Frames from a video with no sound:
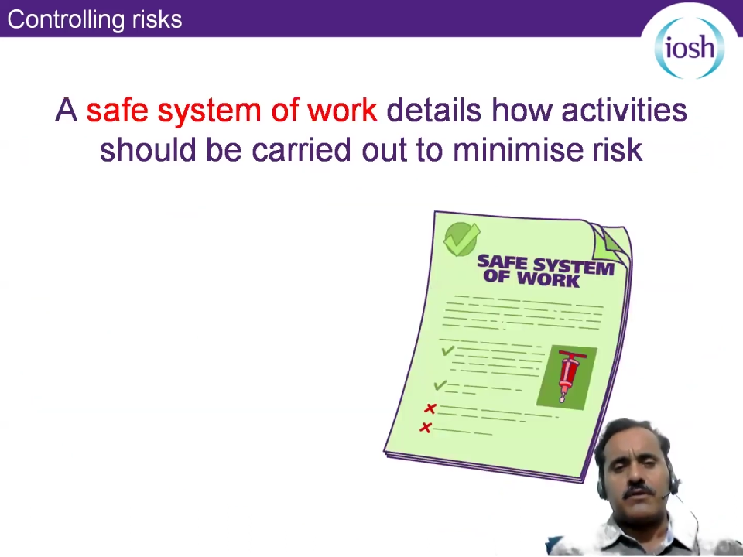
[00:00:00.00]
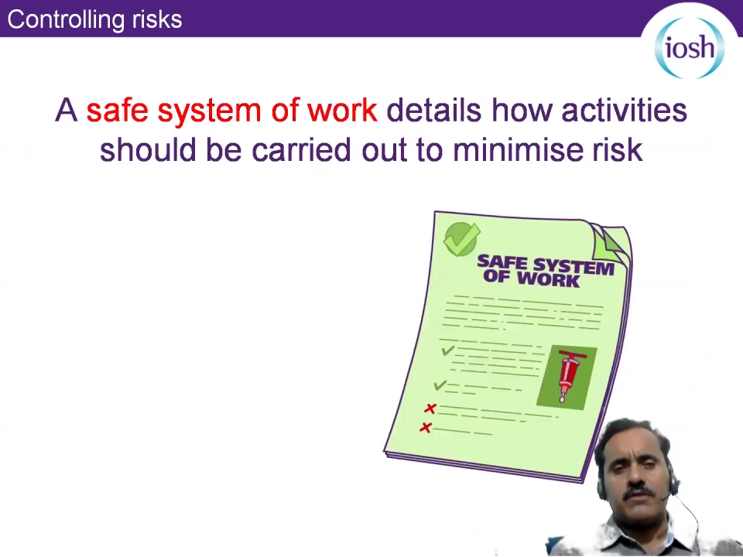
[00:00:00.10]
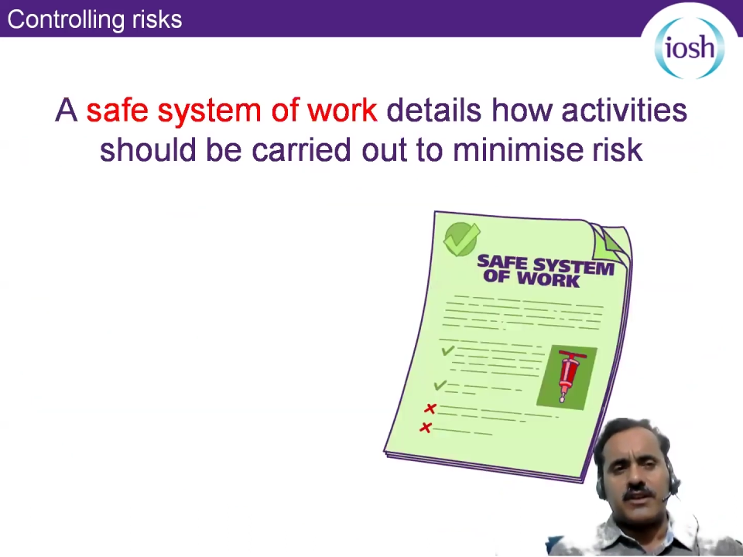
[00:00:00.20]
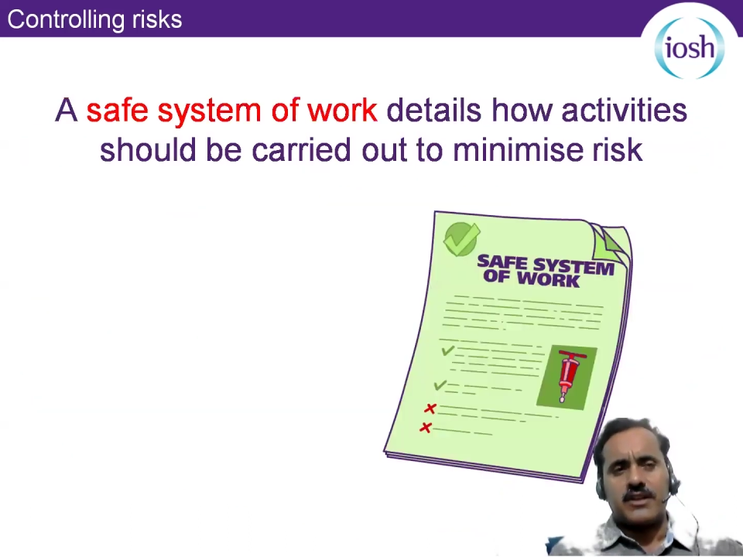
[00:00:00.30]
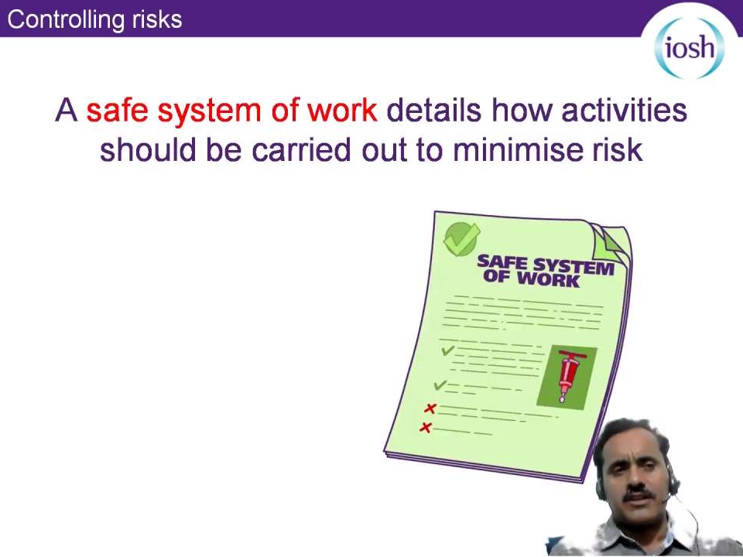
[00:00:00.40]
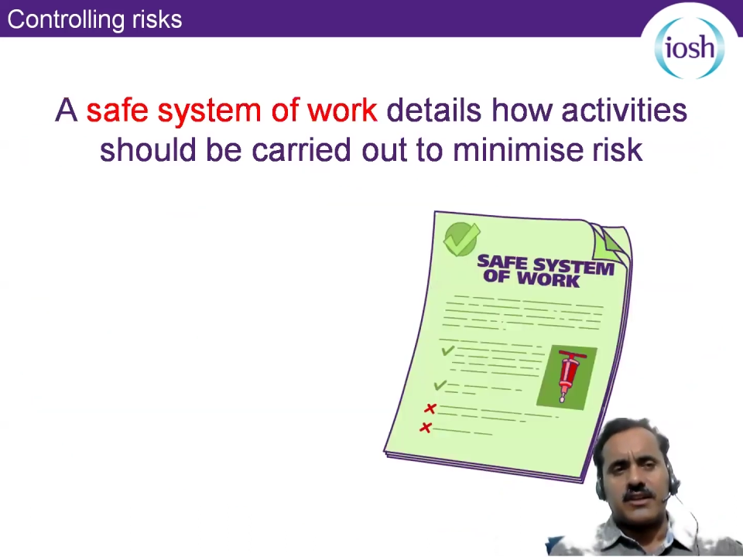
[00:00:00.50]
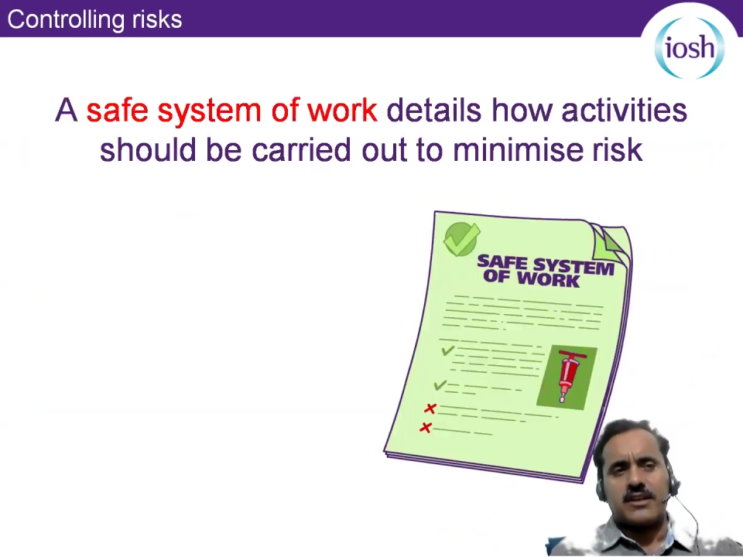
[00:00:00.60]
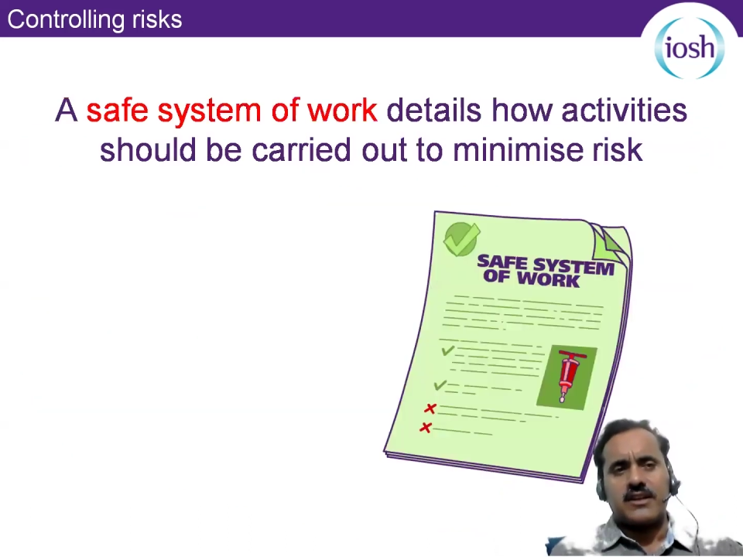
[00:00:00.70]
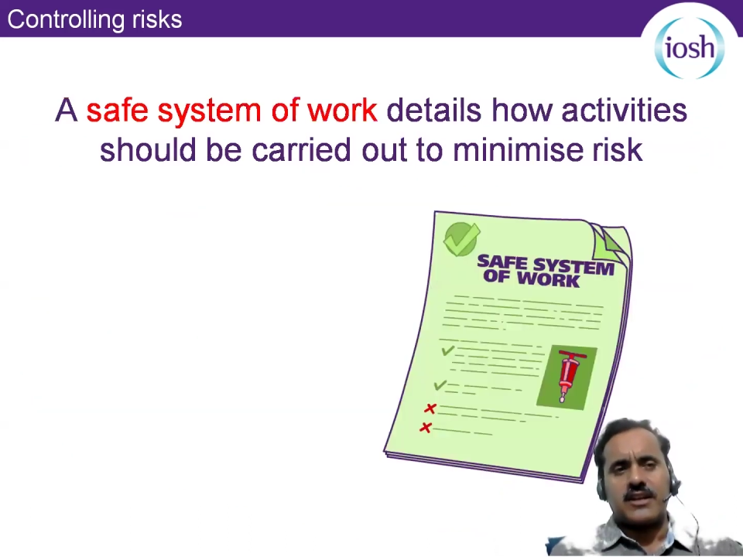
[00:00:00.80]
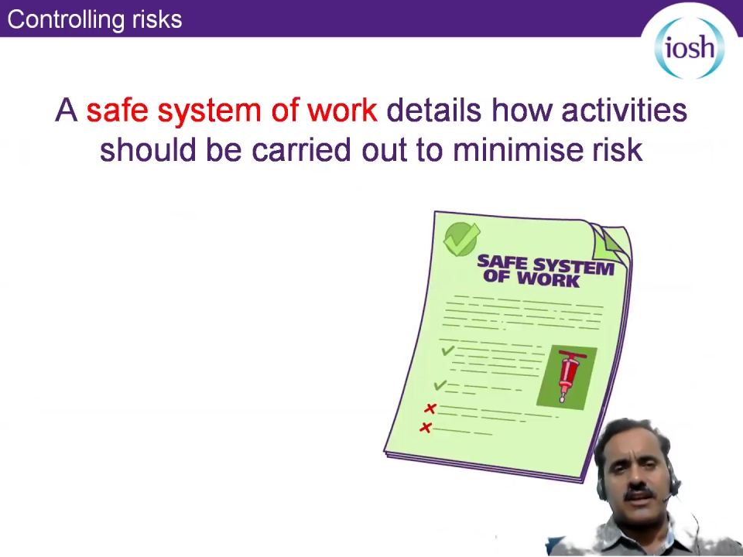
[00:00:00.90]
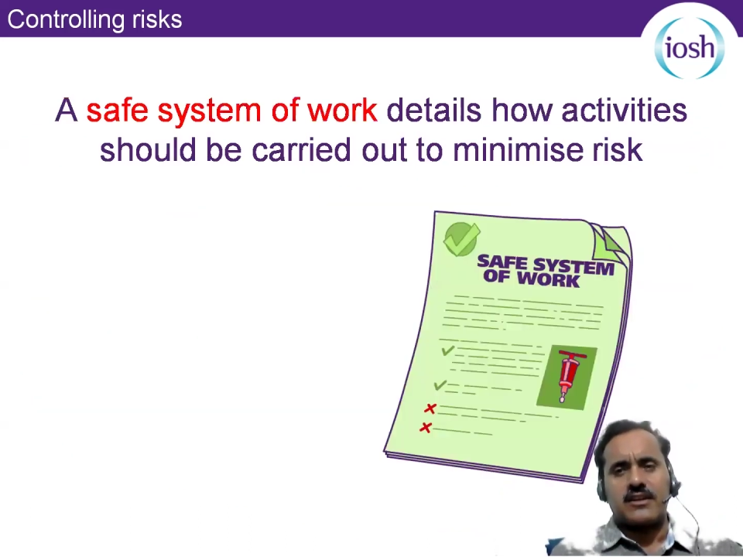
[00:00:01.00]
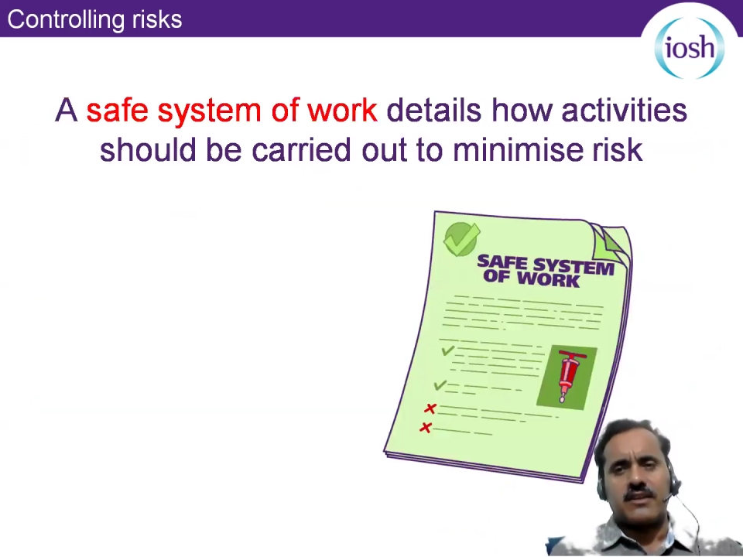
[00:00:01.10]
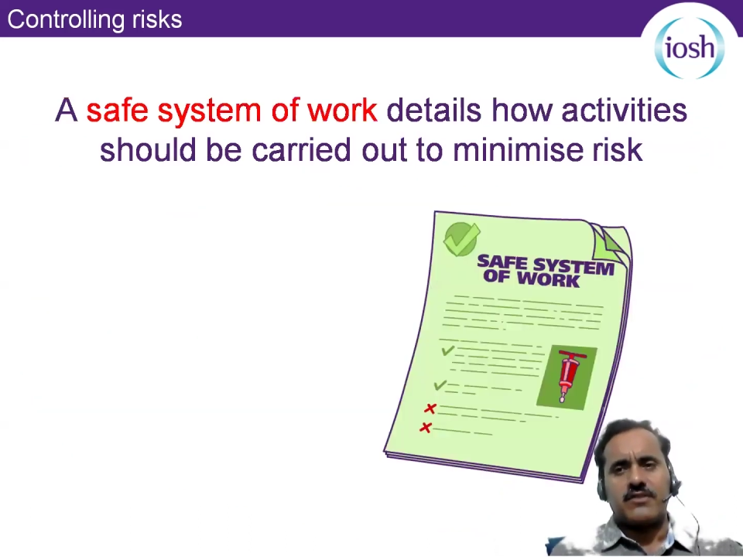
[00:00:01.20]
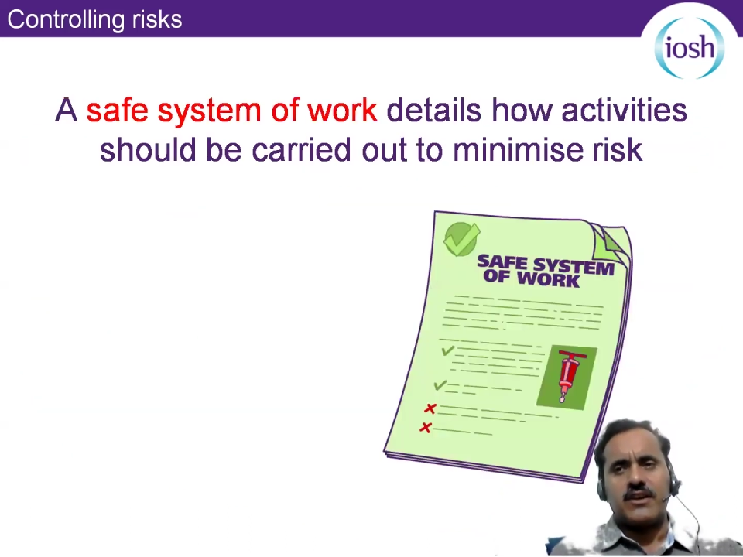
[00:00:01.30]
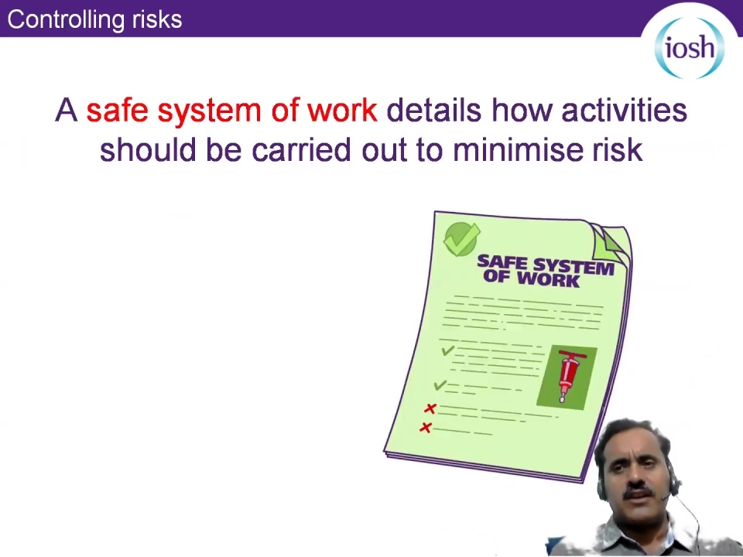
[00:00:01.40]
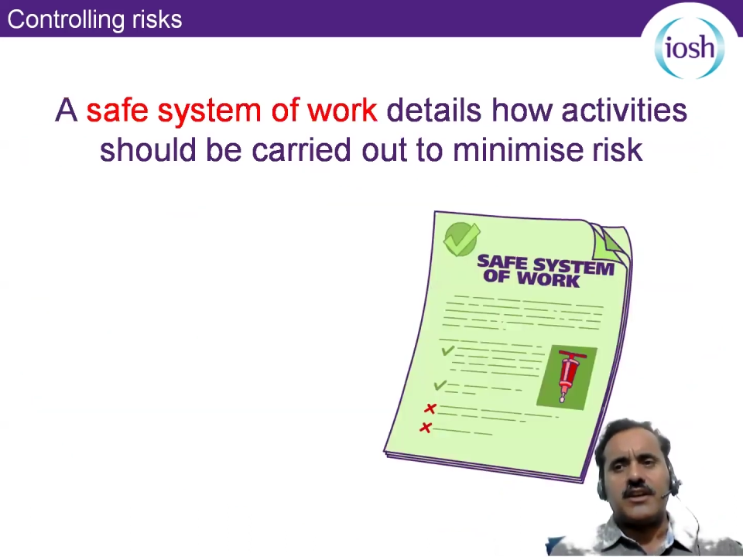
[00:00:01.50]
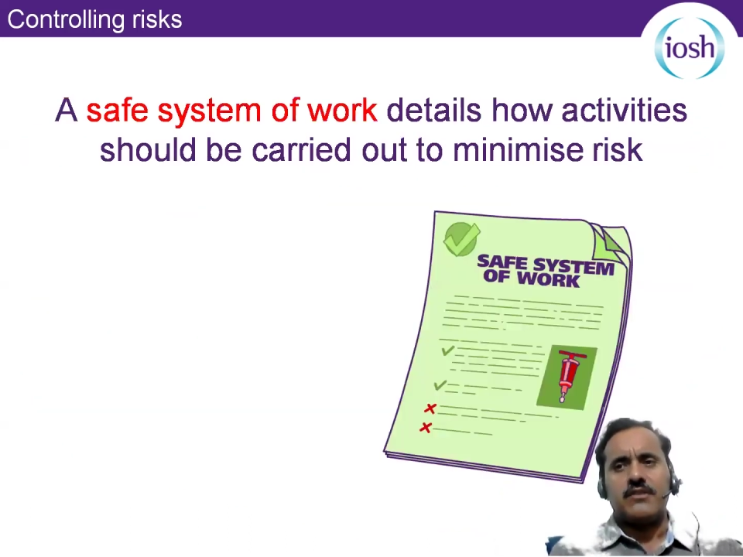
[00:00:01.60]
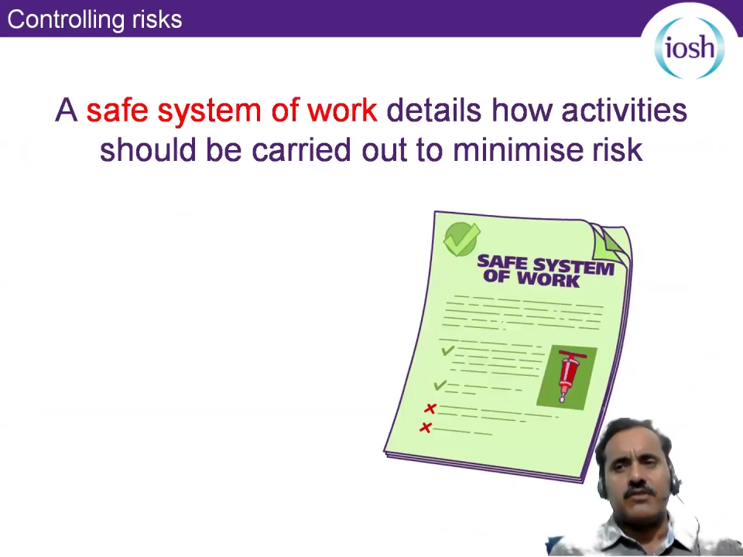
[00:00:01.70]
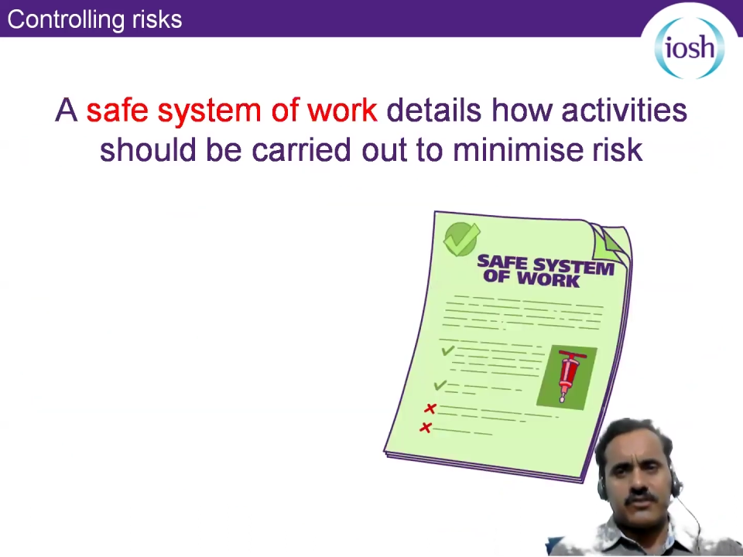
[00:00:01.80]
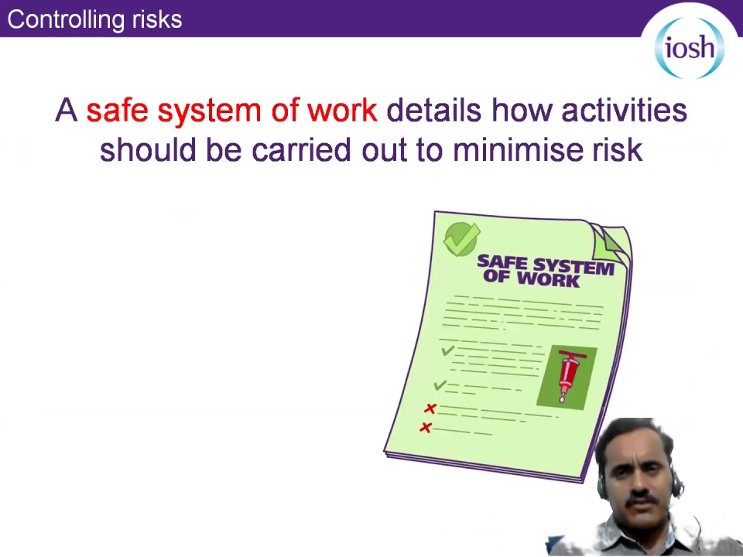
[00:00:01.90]
preventing the contact of the
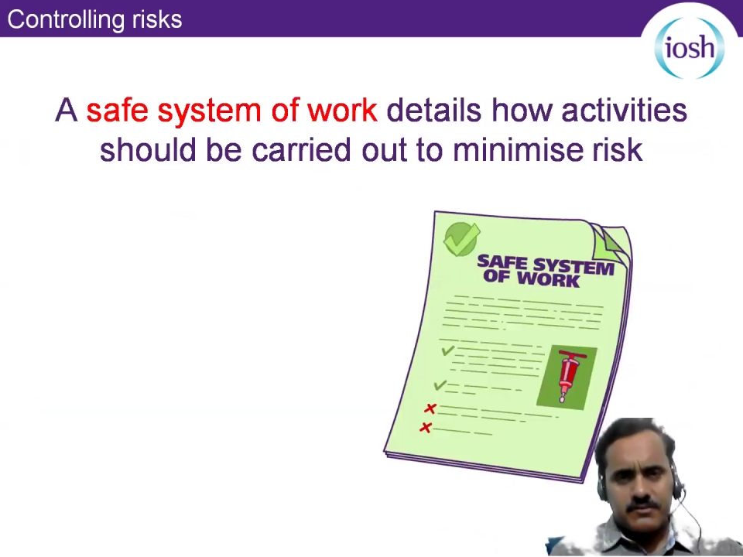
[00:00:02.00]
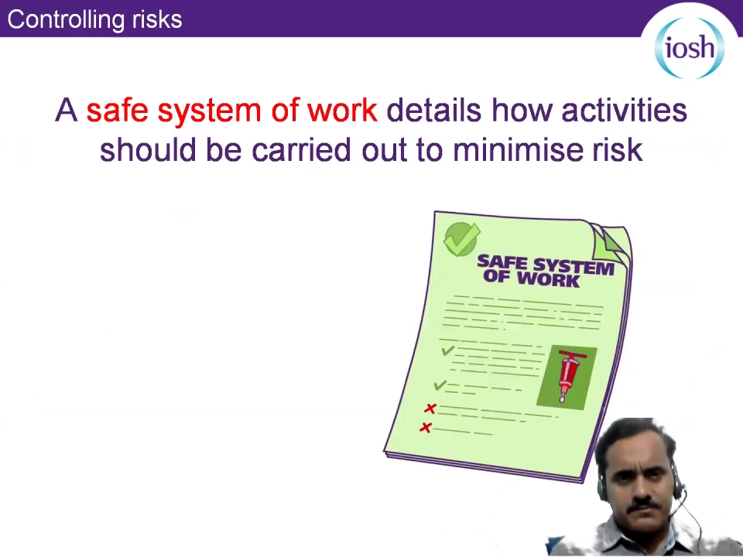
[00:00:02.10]
individual.